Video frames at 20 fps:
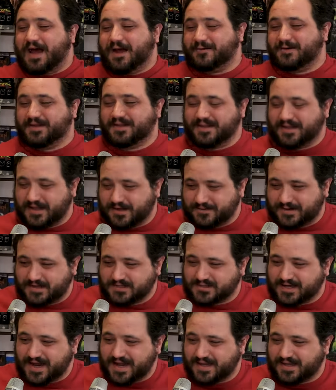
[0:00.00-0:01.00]
I really like Red
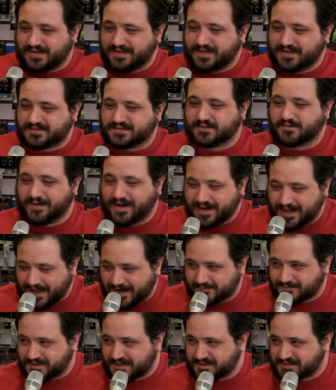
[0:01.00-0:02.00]
Dragon. It's a great
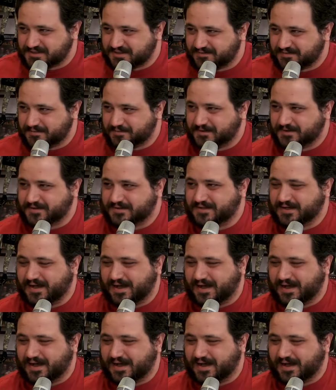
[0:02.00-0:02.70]
adaptation of the book.